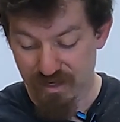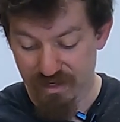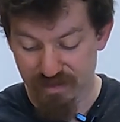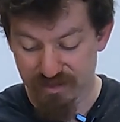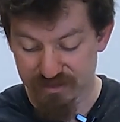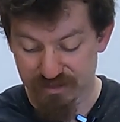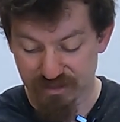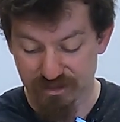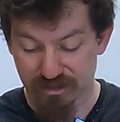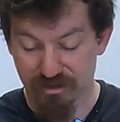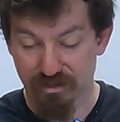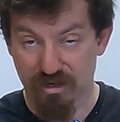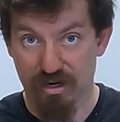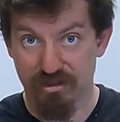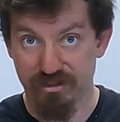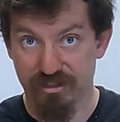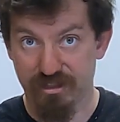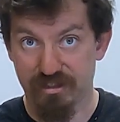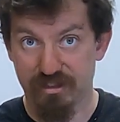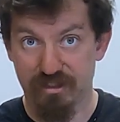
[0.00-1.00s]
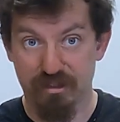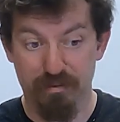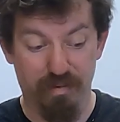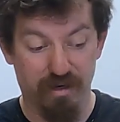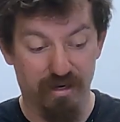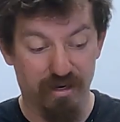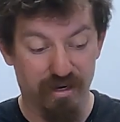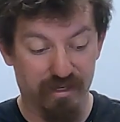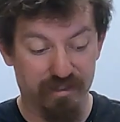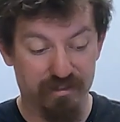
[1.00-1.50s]
And this just allows it to
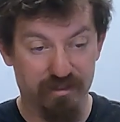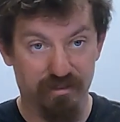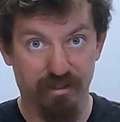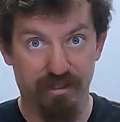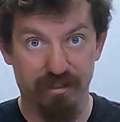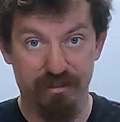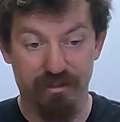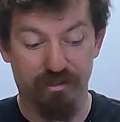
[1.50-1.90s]
spin nicely.